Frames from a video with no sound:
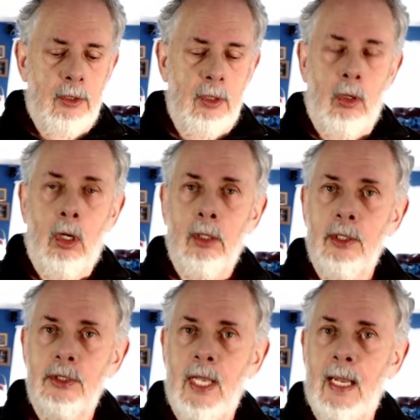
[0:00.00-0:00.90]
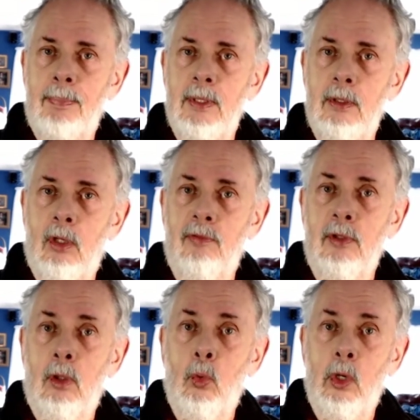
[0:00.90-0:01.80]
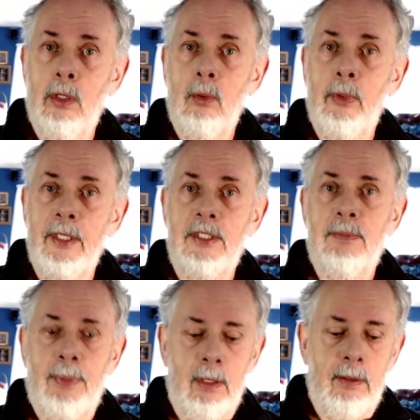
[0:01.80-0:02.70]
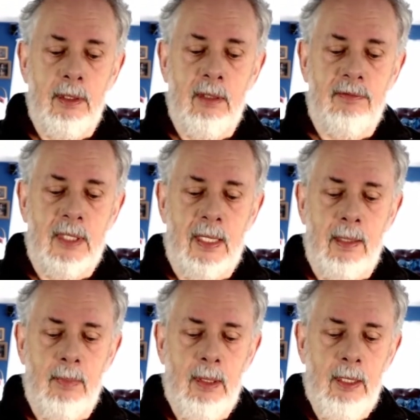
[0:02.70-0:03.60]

So all this happened over a one week's period of time.